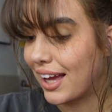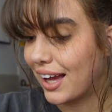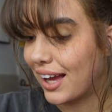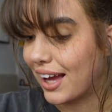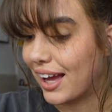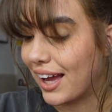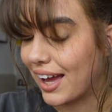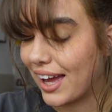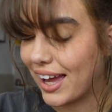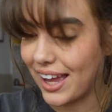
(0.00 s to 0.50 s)

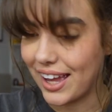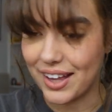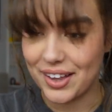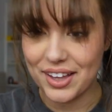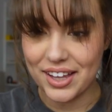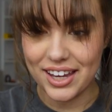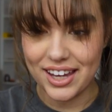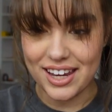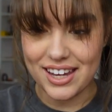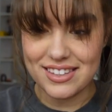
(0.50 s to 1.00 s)
Hi.
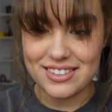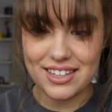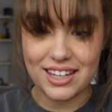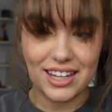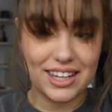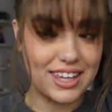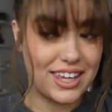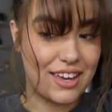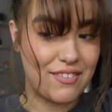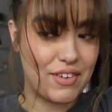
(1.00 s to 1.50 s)
Is
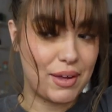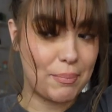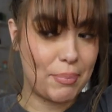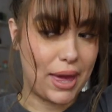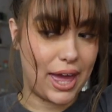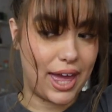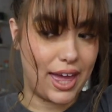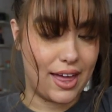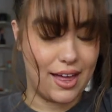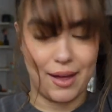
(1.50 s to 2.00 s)
it giving
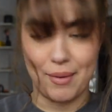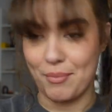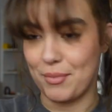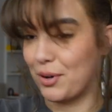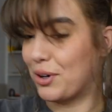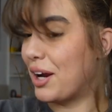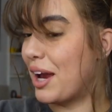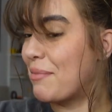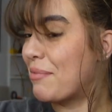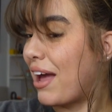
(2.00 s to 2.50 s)
Pam
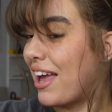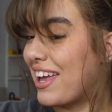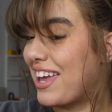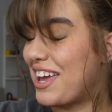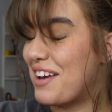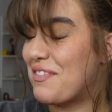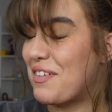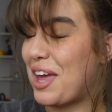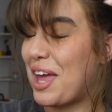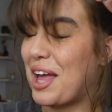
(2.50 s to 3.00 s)
or am I
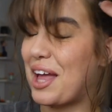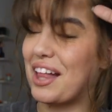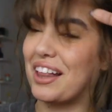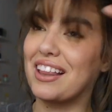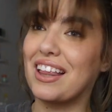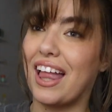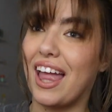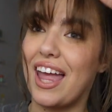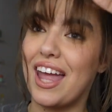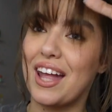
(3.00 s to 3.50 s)

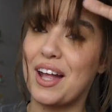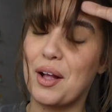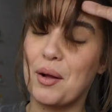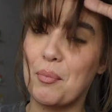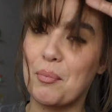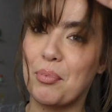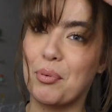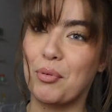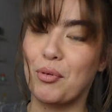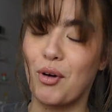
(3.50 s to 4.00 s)
giving like
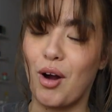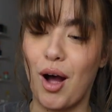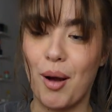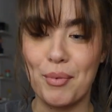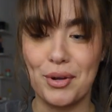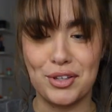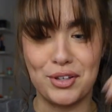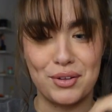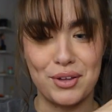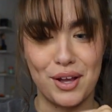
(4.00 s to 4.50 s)
prom
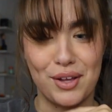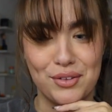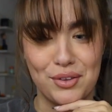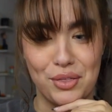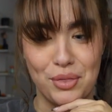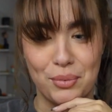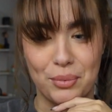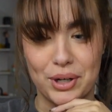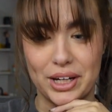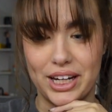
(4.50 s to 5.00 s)
in
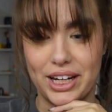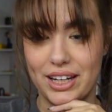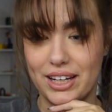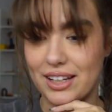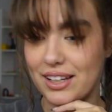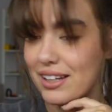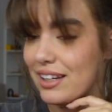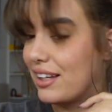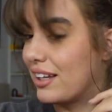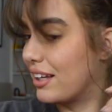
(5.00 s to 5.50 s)
2003?
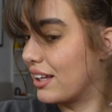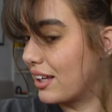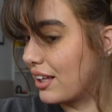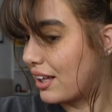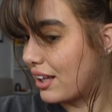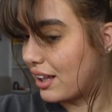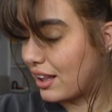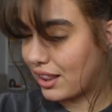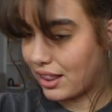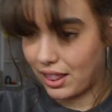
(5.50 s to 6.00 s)

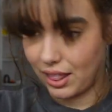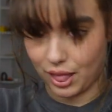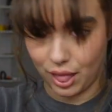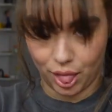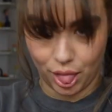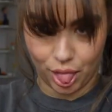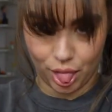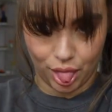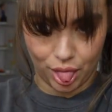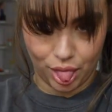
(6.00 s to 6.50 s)

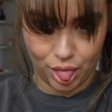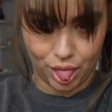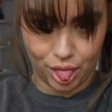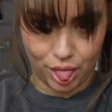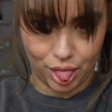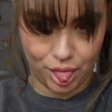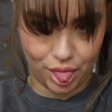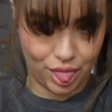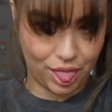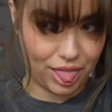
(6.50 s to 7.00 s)
It's
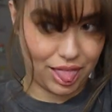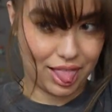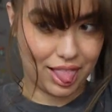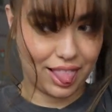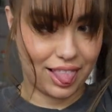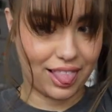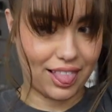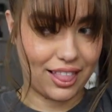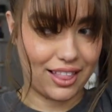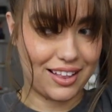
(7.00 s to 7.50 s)
giving
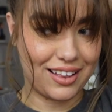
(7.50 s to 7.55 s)
prom.